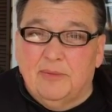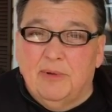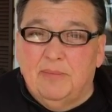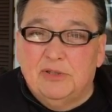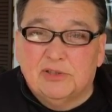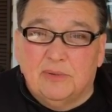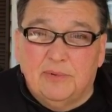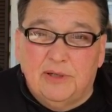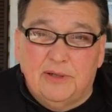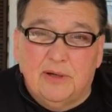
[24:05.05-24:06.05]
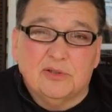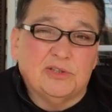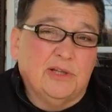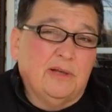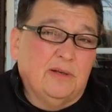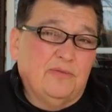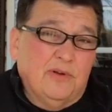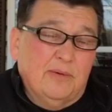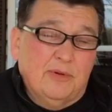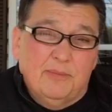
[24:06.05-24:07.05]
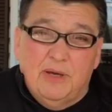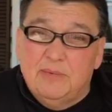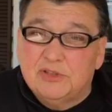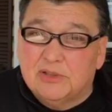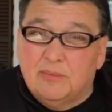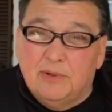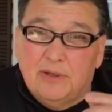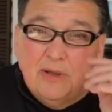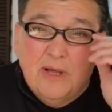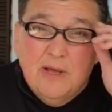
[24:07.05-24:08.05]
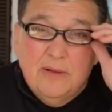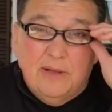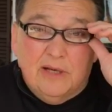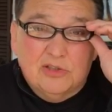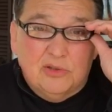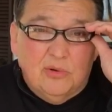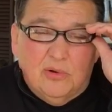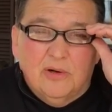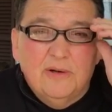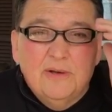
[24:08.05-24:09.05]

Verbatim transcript: maybe somebody in our extended family, maybe somebody next door.